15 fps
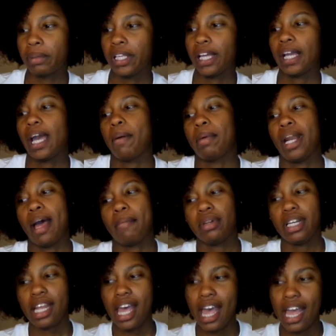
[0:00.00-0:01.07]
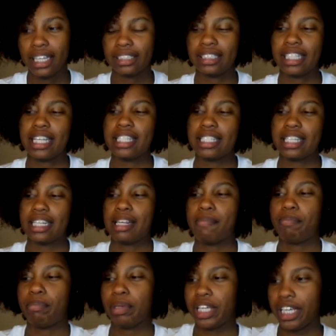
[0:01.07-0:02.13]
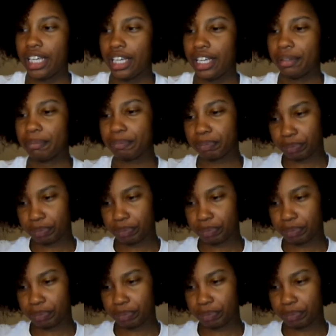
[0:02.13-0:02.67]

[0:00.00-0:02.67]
Coming up next is going to be